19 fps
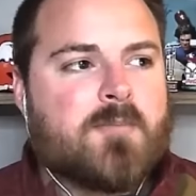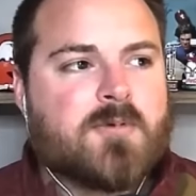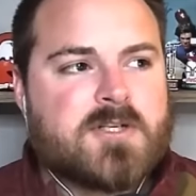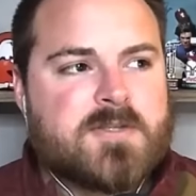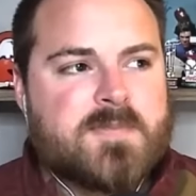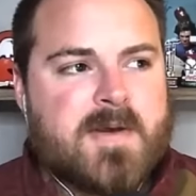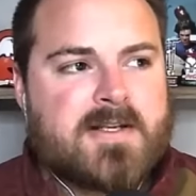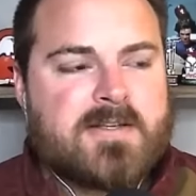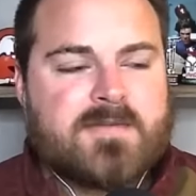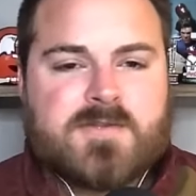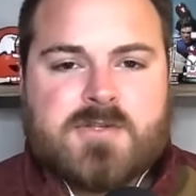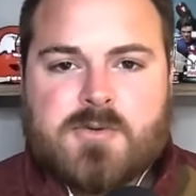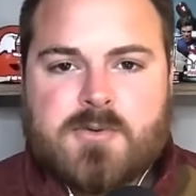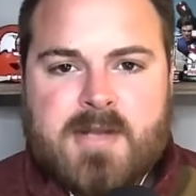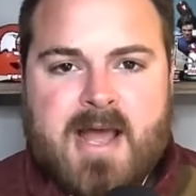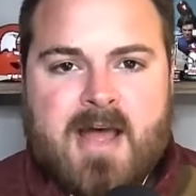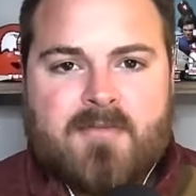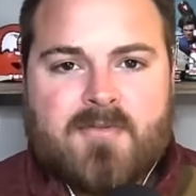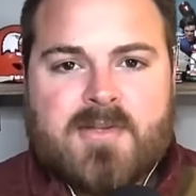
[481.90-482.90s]
prospective
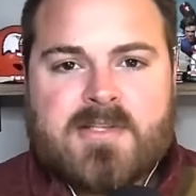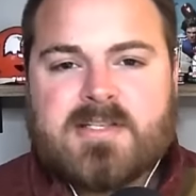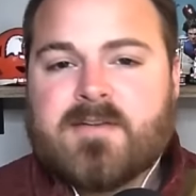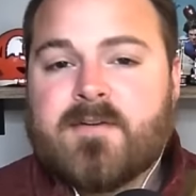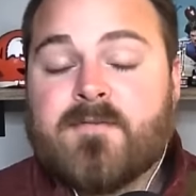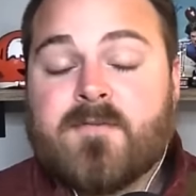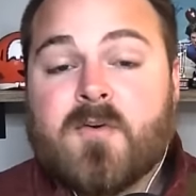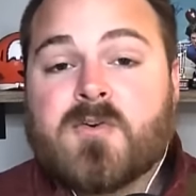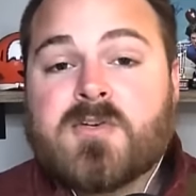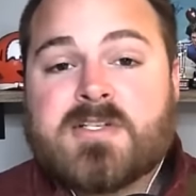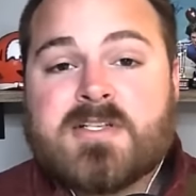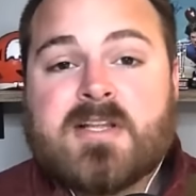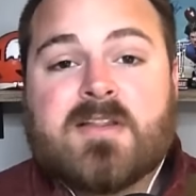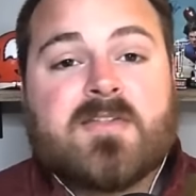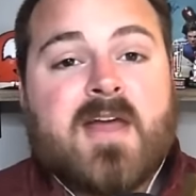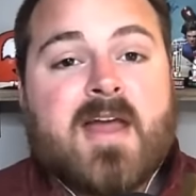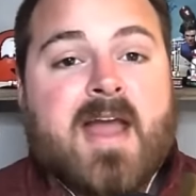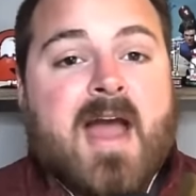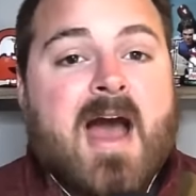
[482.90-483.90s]
student athletes, the first
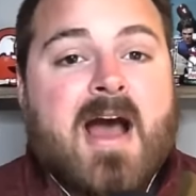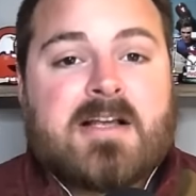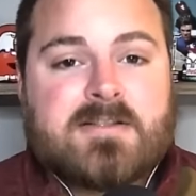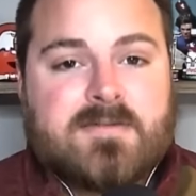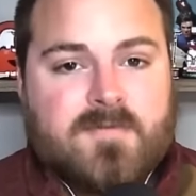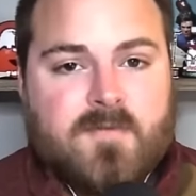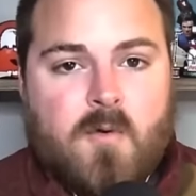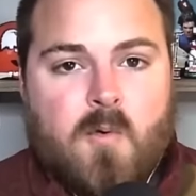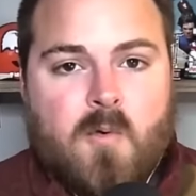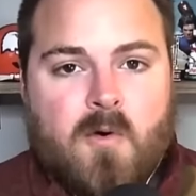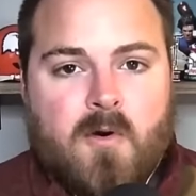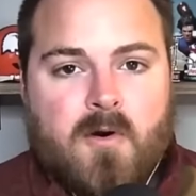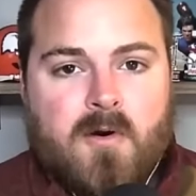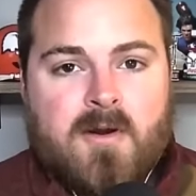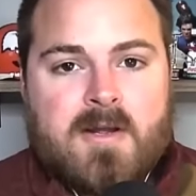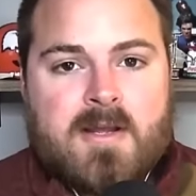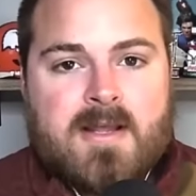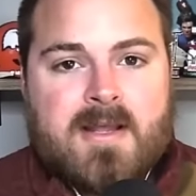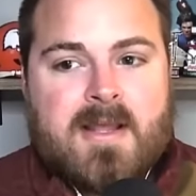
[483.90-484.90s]
thing they ask
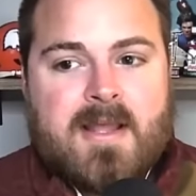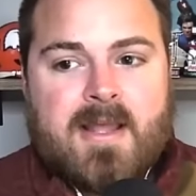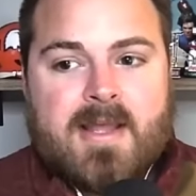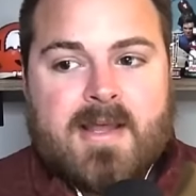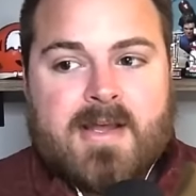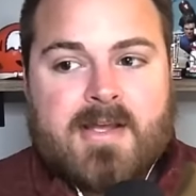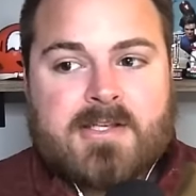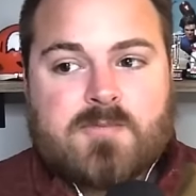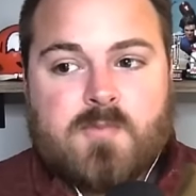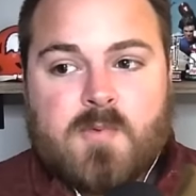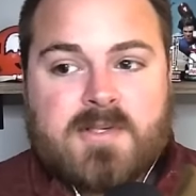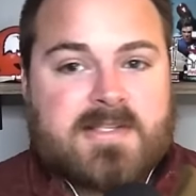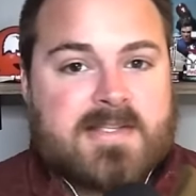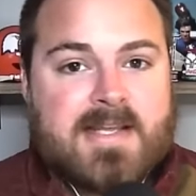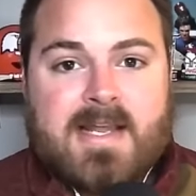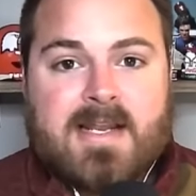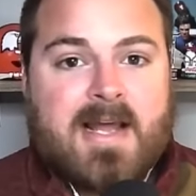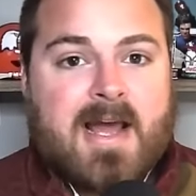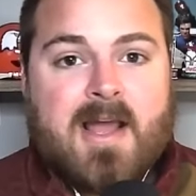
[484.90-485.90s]
for is, what's
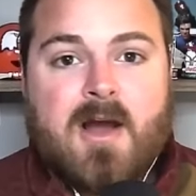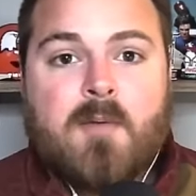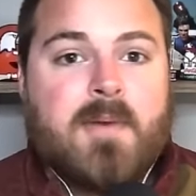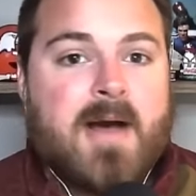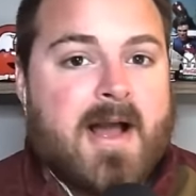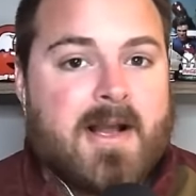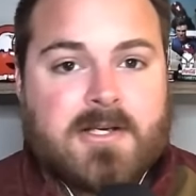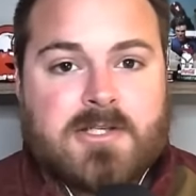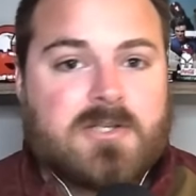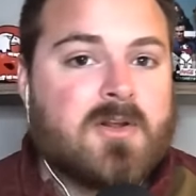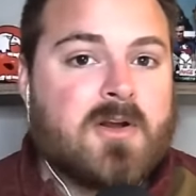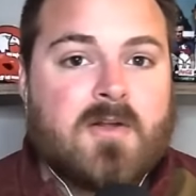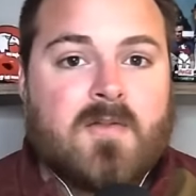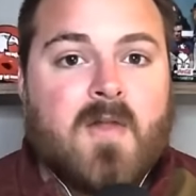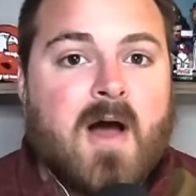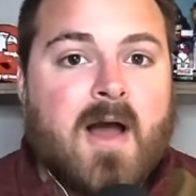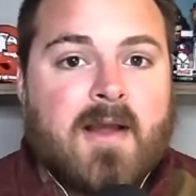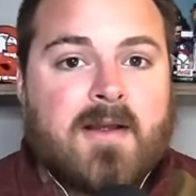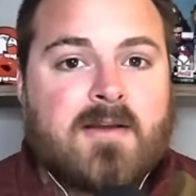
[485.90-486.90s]
the NIL package
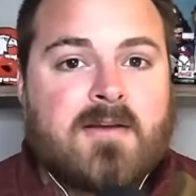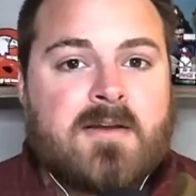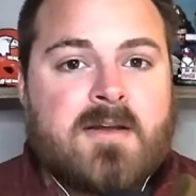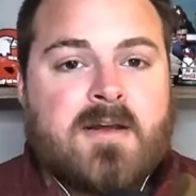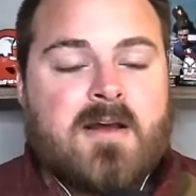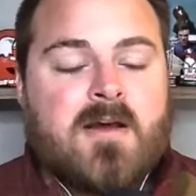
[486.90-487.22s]
looking like?